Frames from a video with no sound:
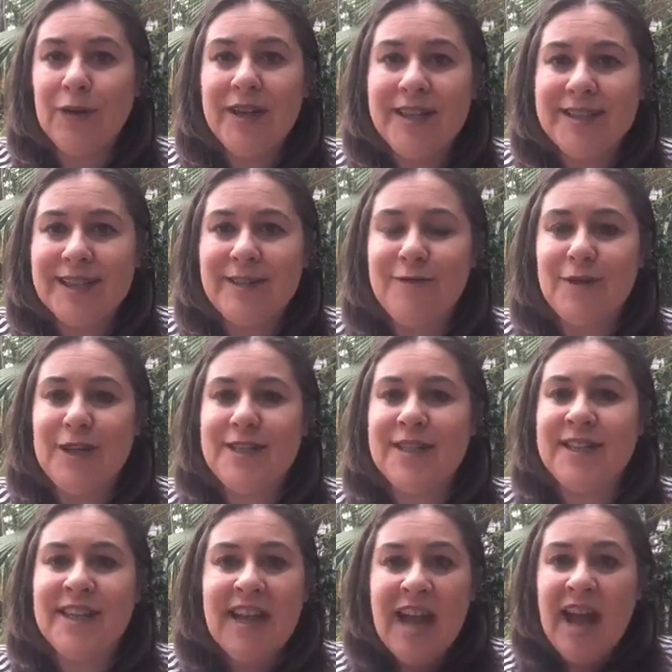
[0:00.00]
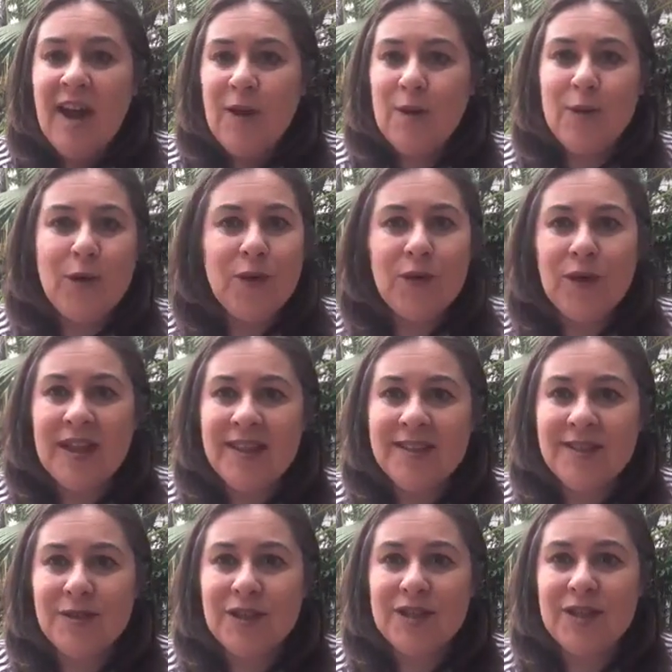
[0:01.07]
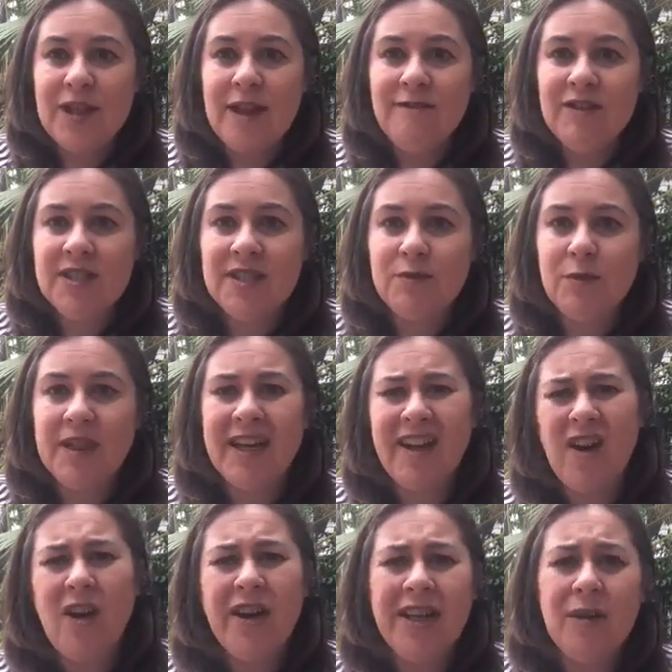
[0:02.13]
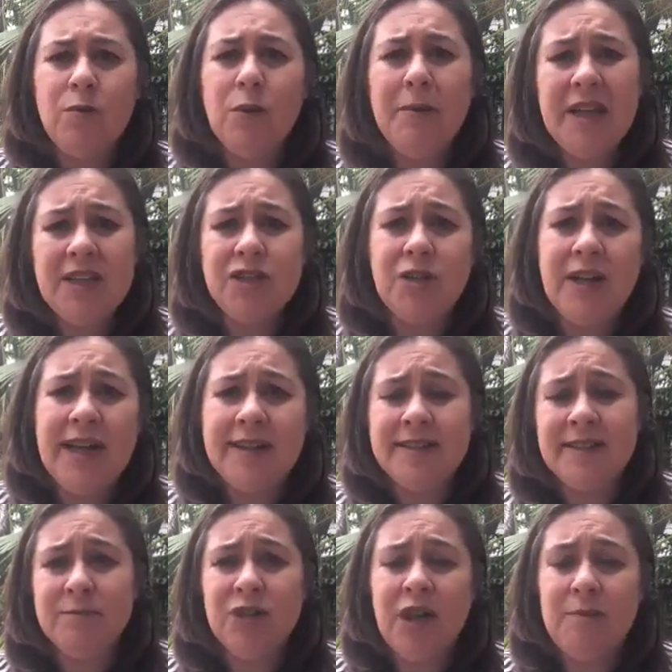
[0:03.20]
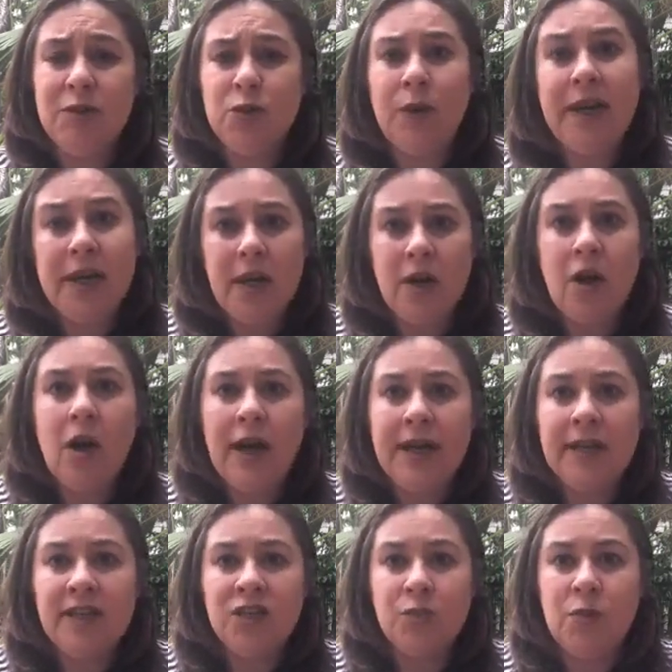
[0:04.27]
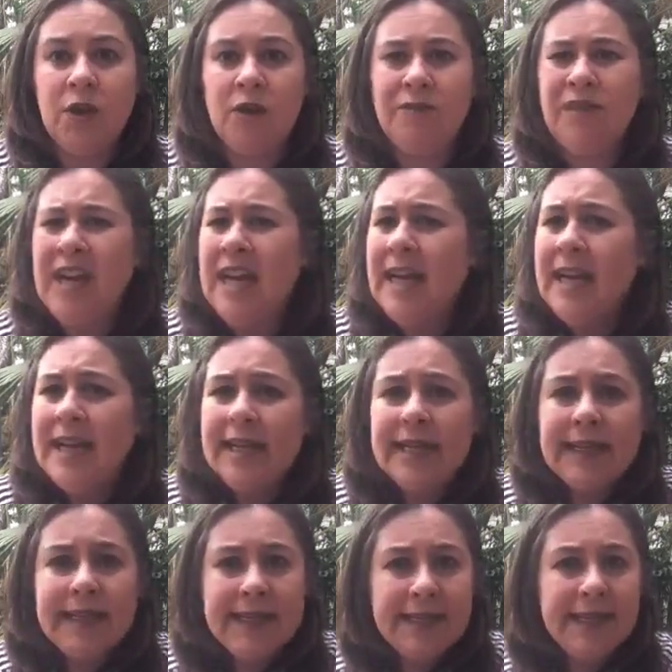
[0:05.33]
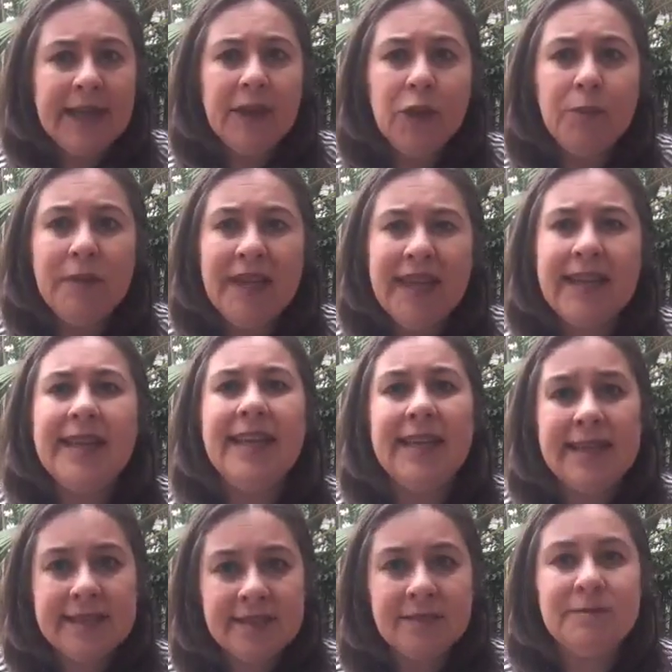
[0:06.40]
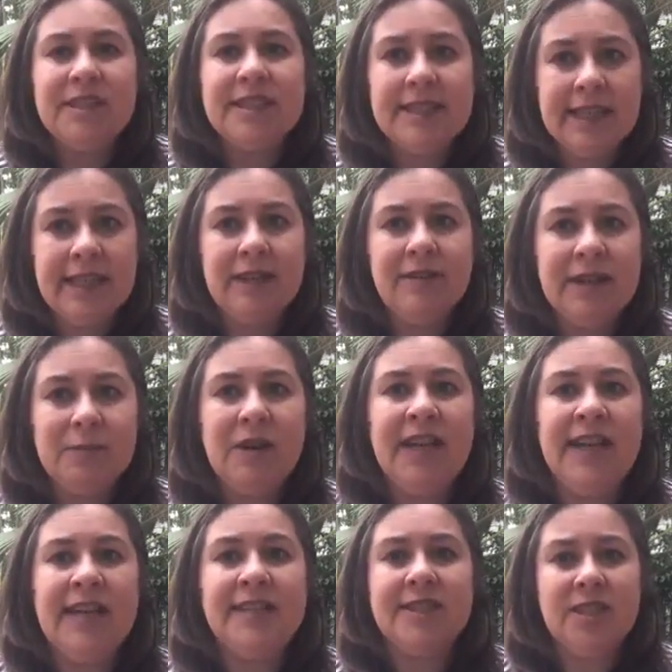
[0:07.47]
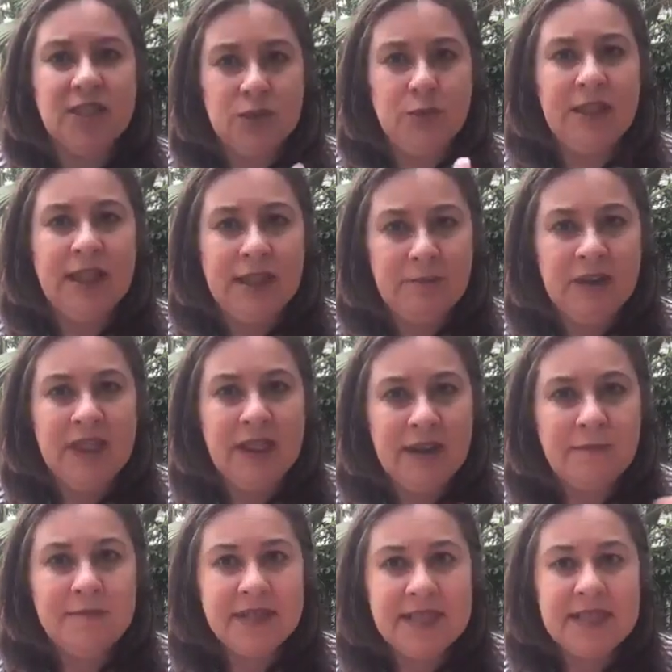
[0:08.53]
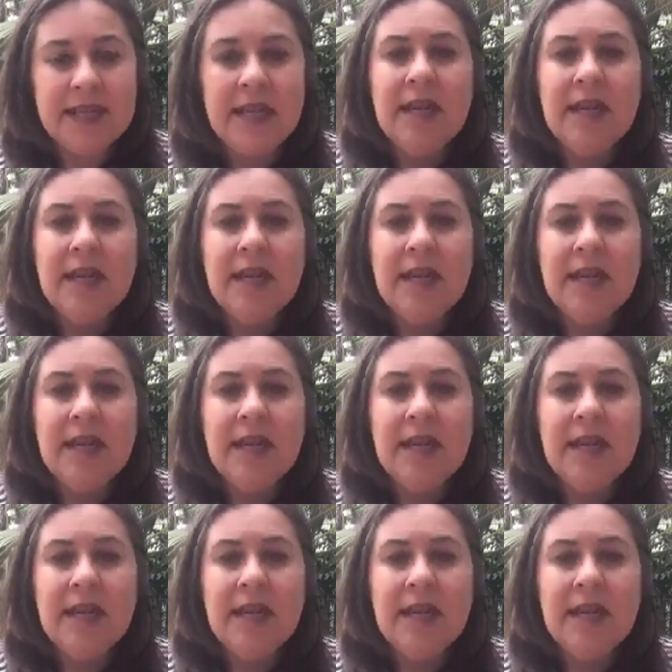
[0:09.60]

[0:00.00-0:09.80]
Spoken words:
deliveries or other sort of services where they go, oh yeah, we'll be at your house sometime between 9 and 12. Can you help me out here? Because I'm just sitting around my house just twiddling my thumbs.